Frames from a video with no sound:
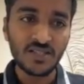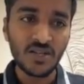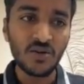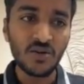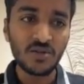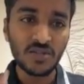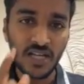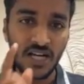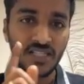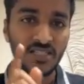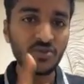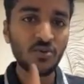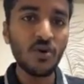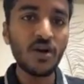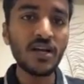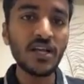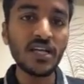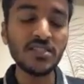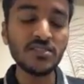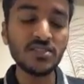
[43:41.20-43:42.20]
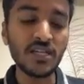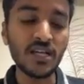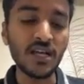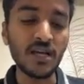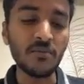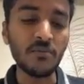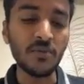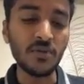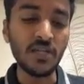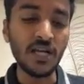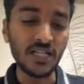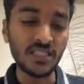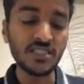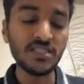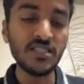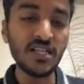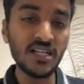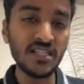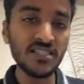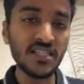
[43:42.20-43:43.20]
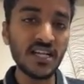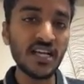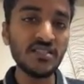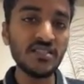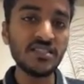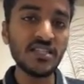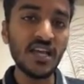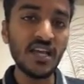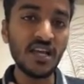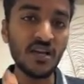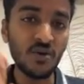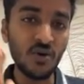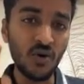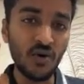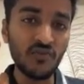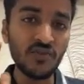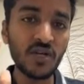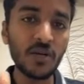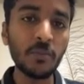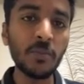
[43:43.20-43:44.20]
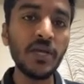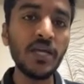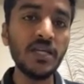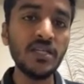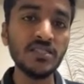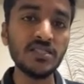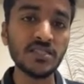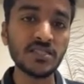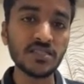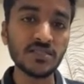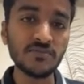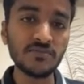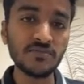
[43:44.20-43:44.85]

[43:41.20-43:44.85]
So that's what I say. So that's the reason I say go for PH.